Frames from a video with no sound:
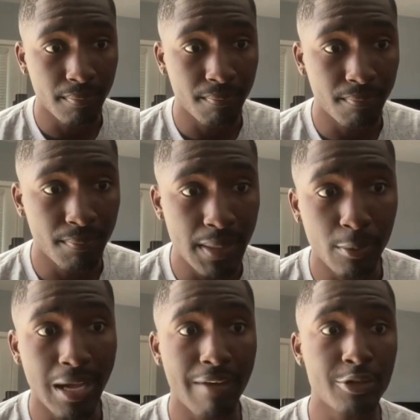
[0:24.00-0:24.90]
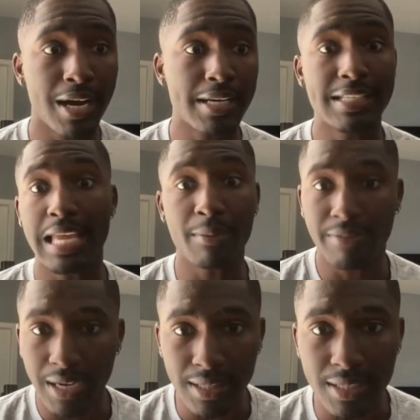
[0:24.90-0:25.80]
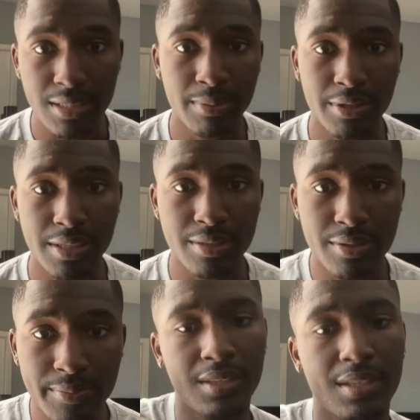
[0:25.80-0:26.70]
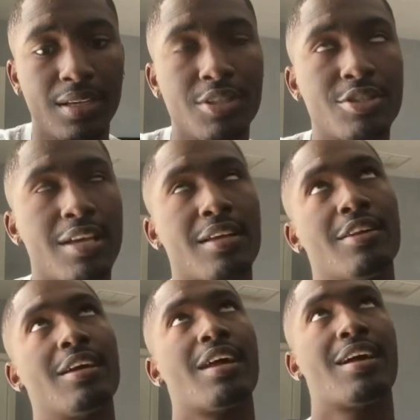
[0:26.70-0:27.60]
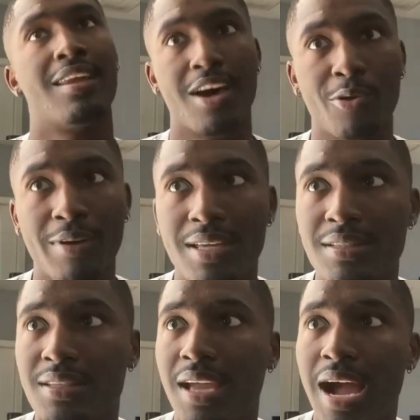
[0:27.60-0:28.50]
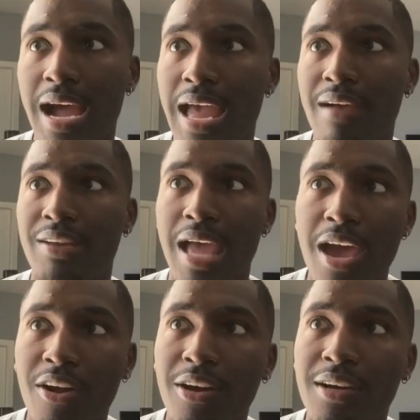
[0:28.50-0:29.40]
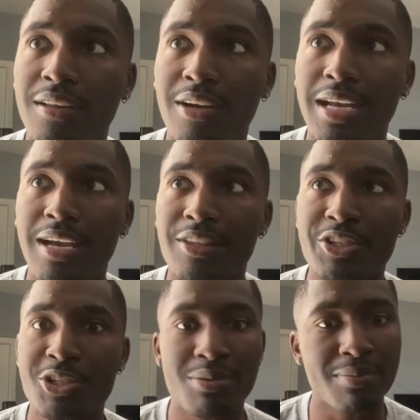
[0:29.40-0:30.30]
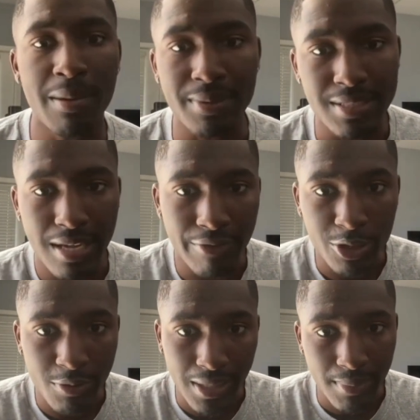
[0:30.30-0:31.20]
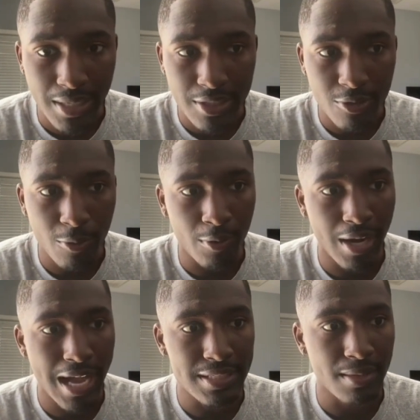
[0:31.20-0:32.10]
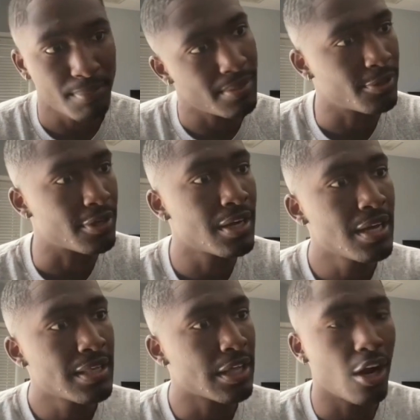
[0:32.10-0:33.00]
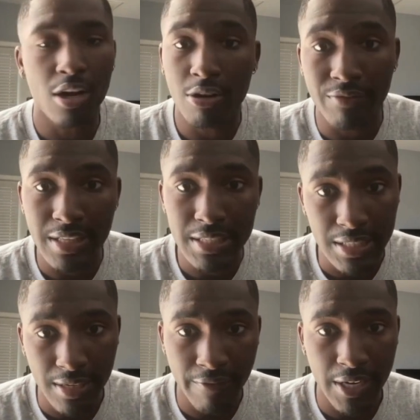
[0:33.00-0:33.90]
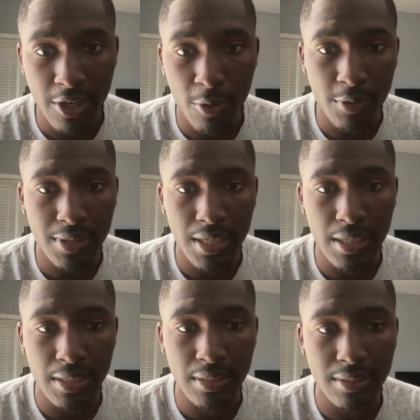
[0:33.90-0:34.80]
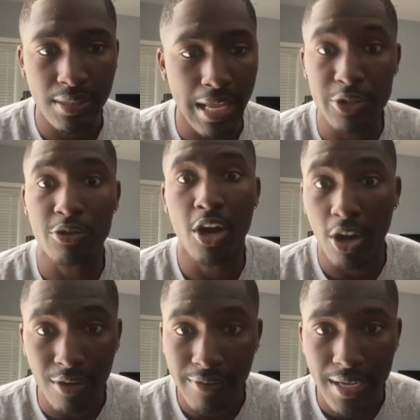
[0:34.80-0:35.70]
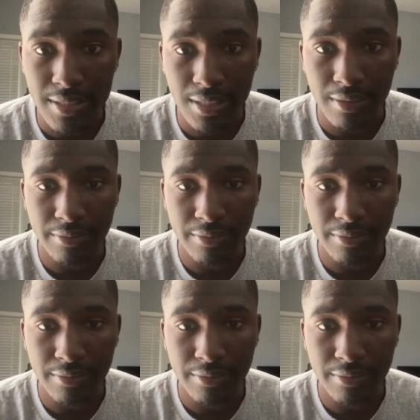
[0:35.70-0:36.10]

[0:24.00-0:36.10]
people have tried to gamify the experience. And so that can look like a lot of ways. Like I have an add-on right now that shows me puppies every 20 minutes, or it has a beeper that auto-events if I don't answer a card fast enough.